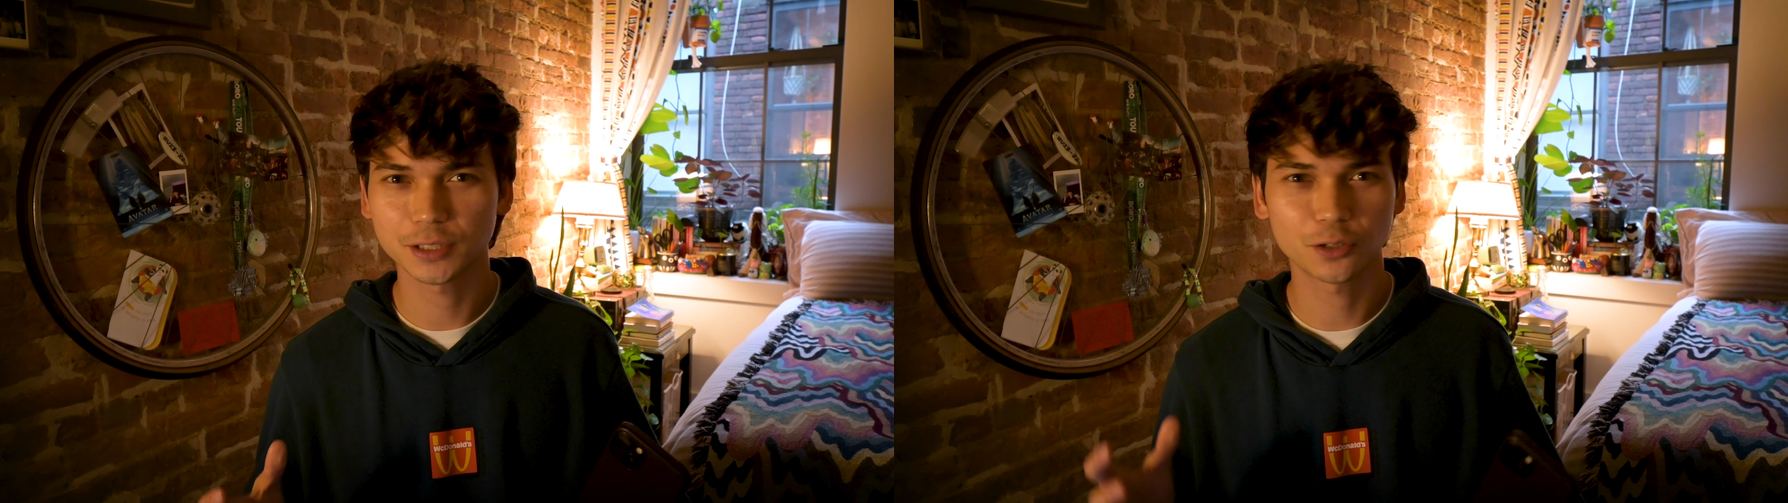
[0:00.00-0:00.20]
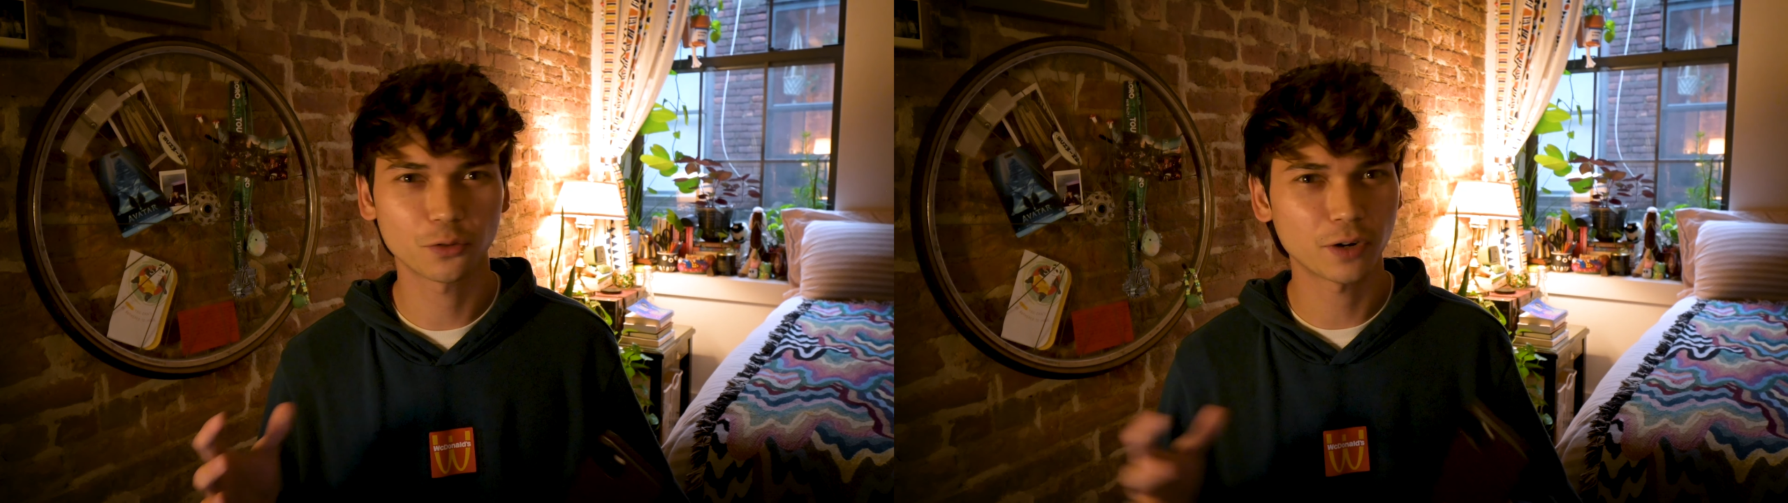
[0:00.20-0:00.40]

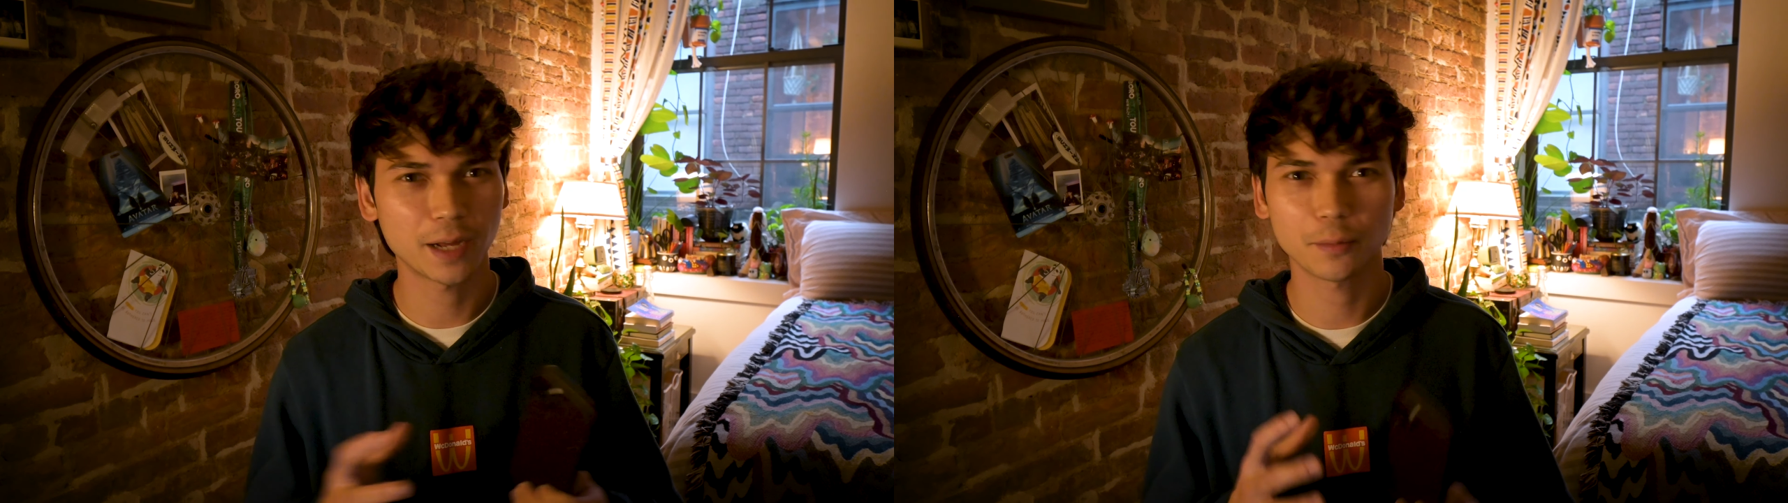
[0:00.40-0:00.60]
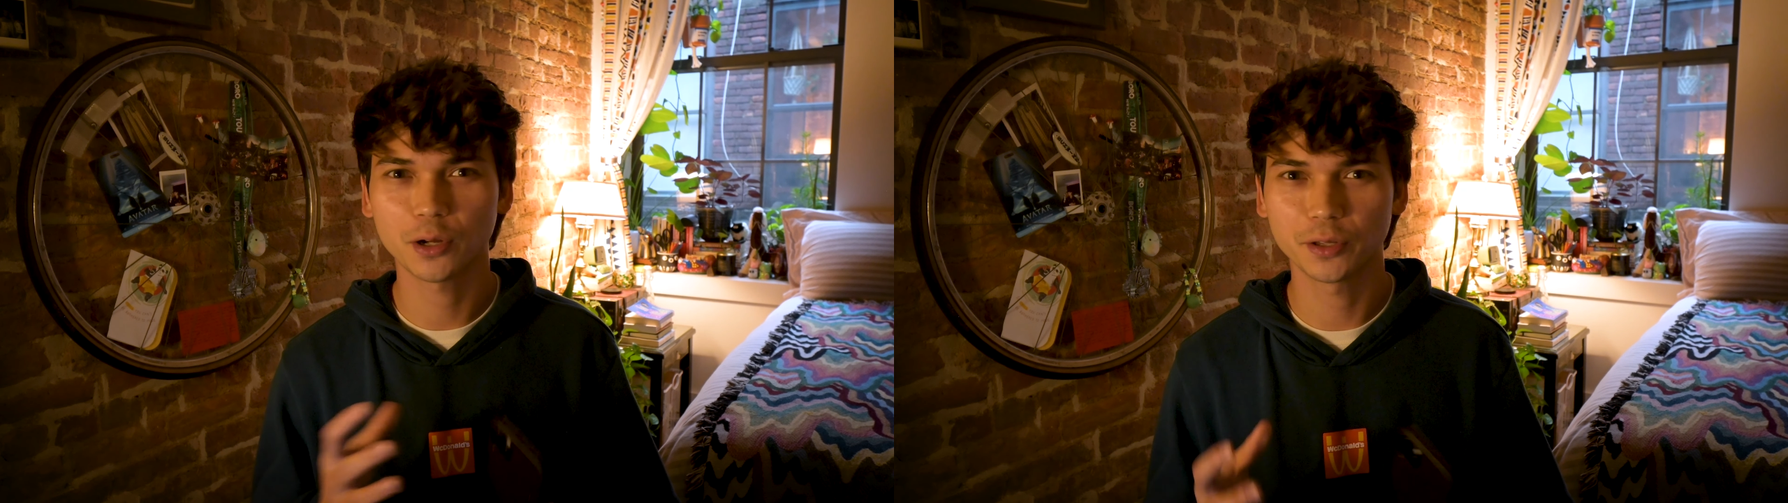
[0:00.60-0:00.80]
to
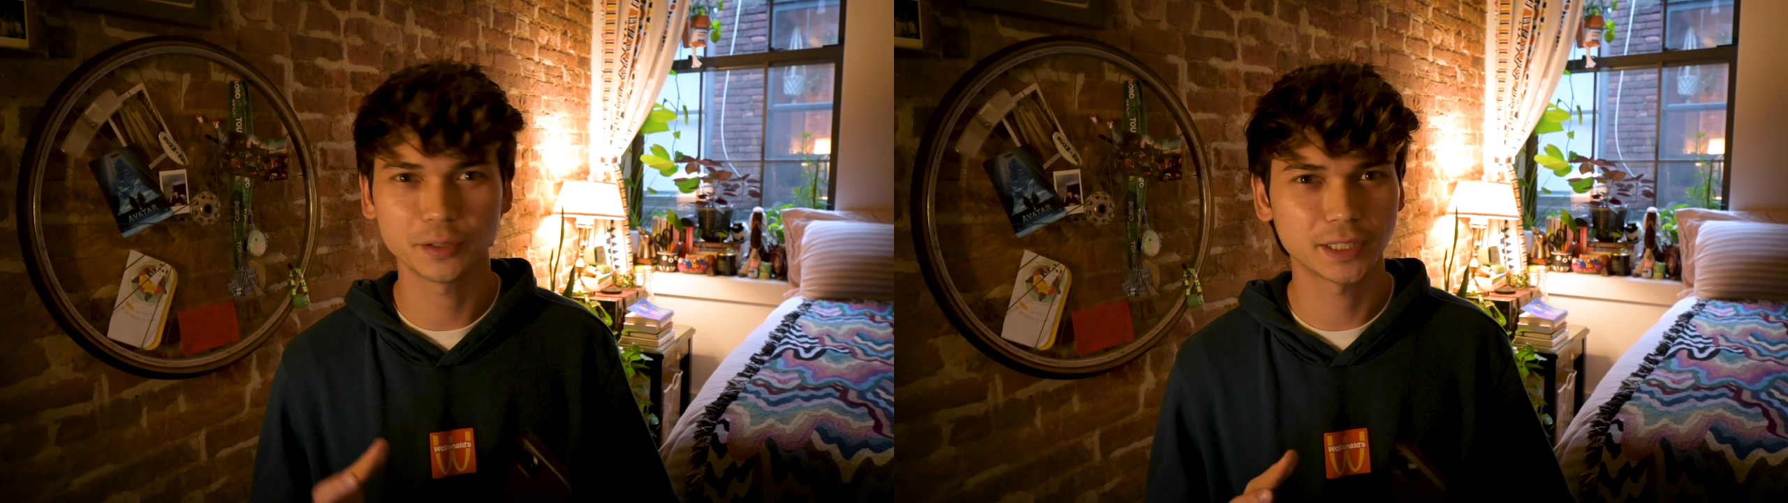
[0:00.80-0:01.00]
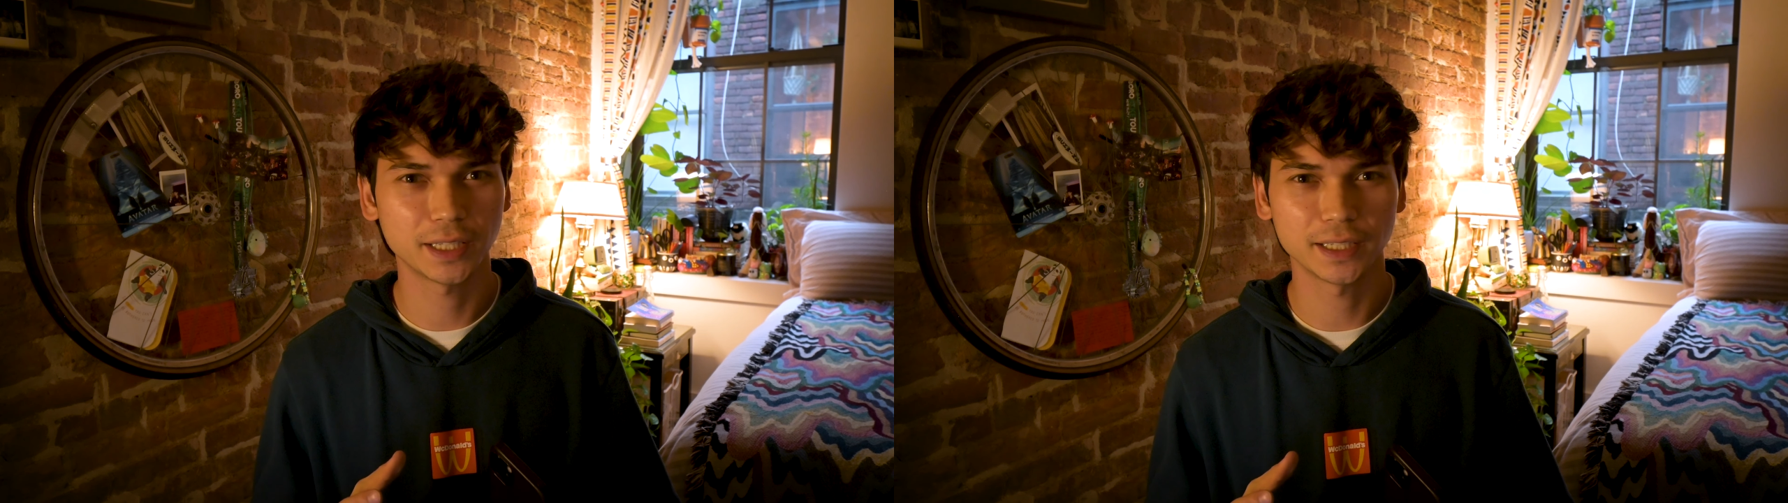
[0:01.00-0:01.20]
cram all
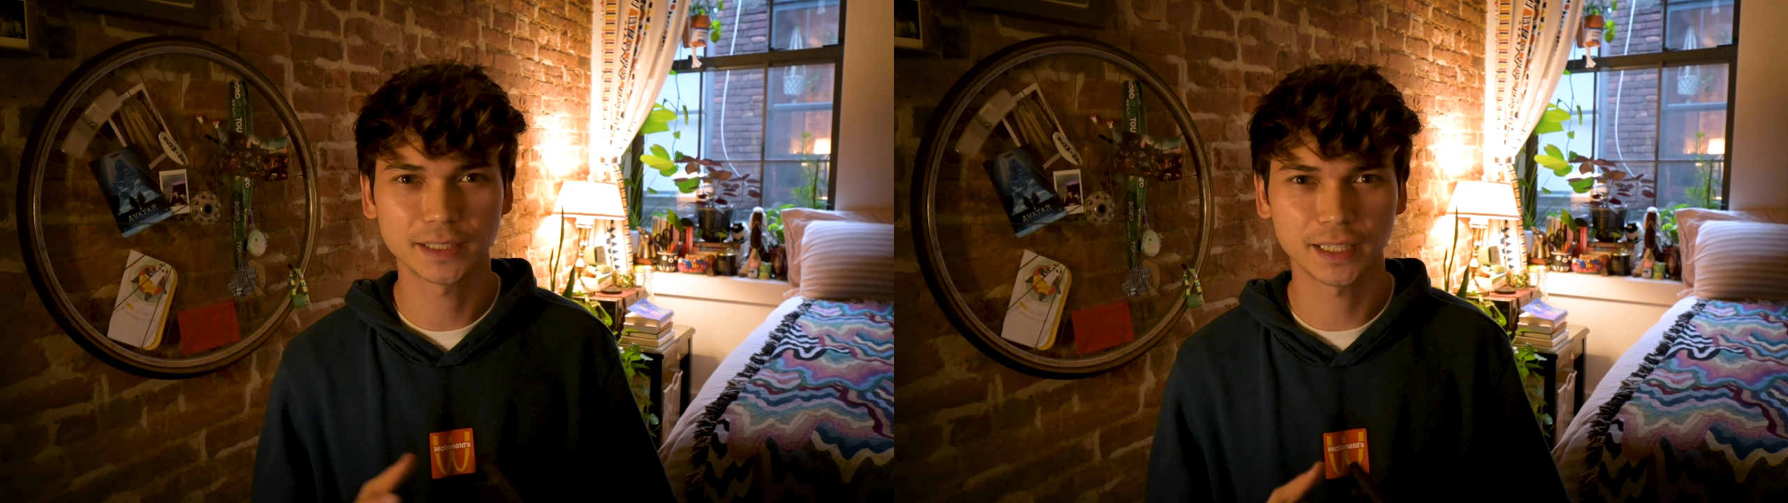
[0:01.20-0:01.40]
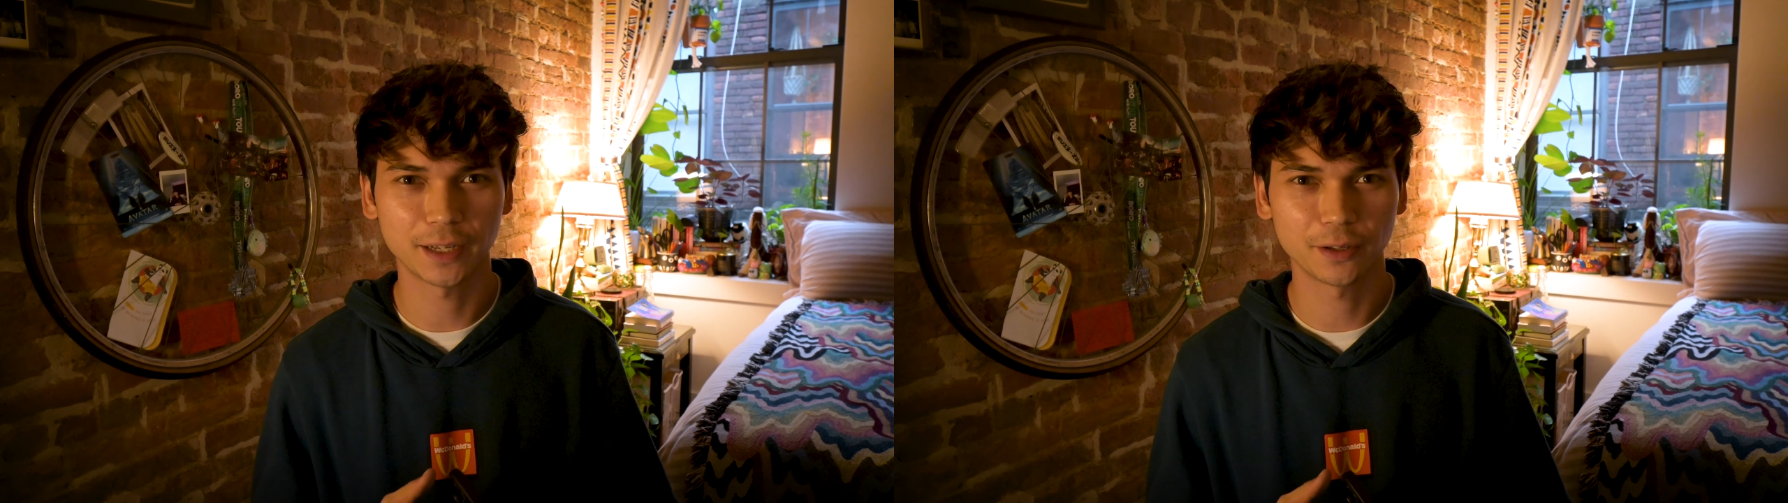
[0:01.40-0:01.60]
those things
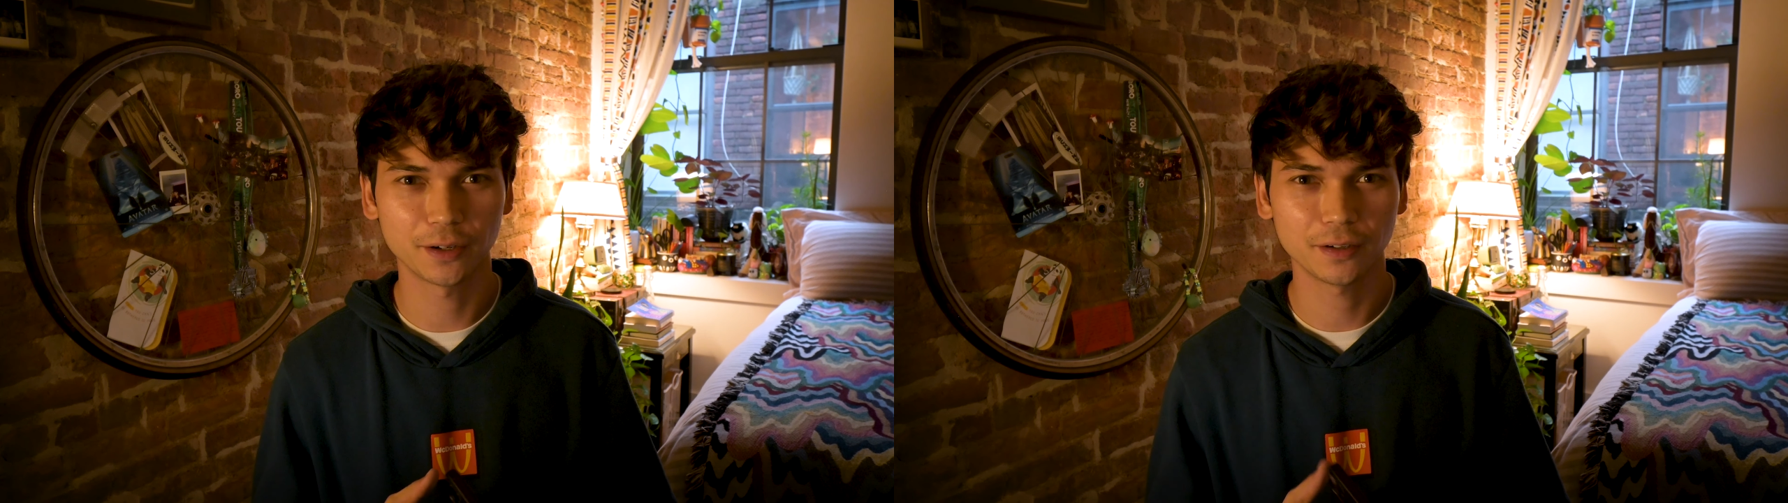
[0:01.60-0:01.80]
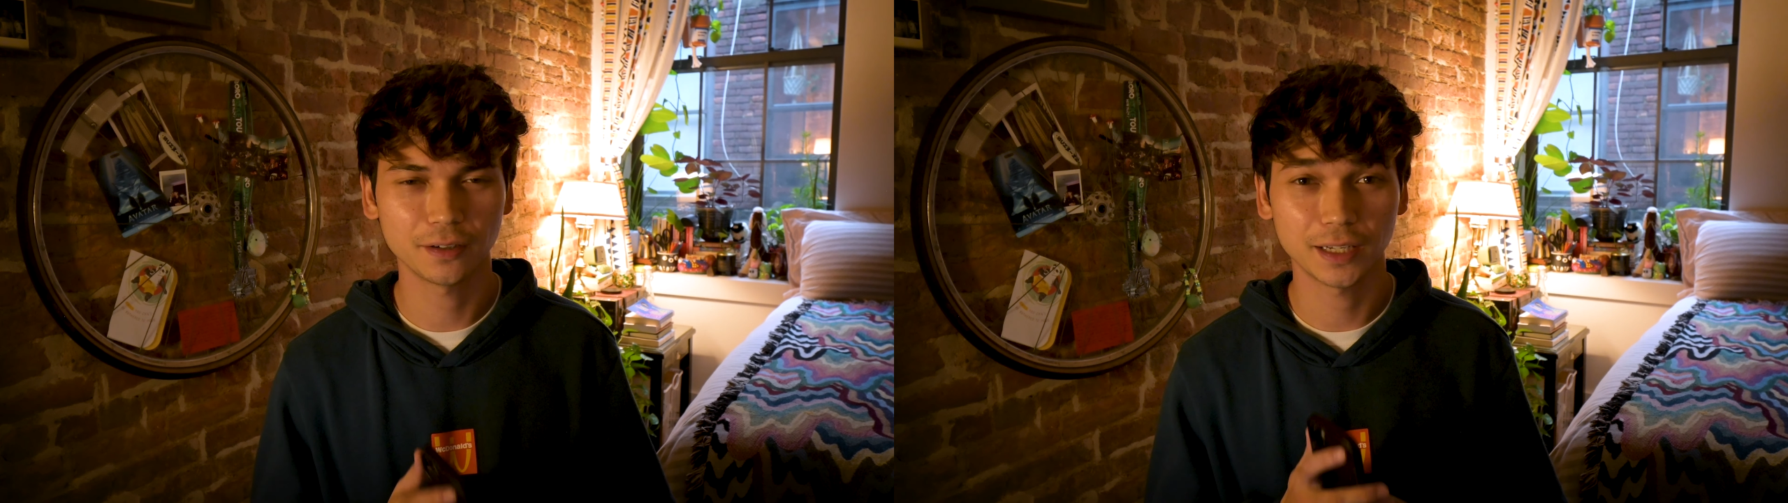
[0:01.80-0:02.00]

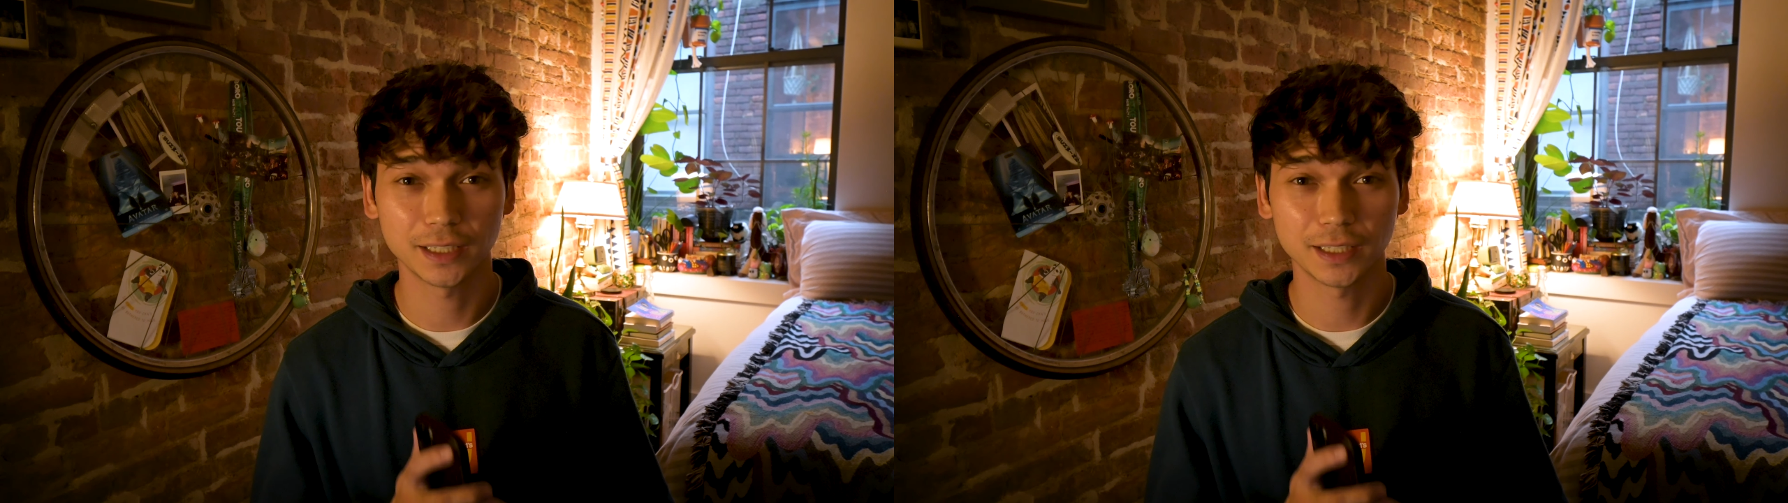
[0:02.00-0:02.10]
together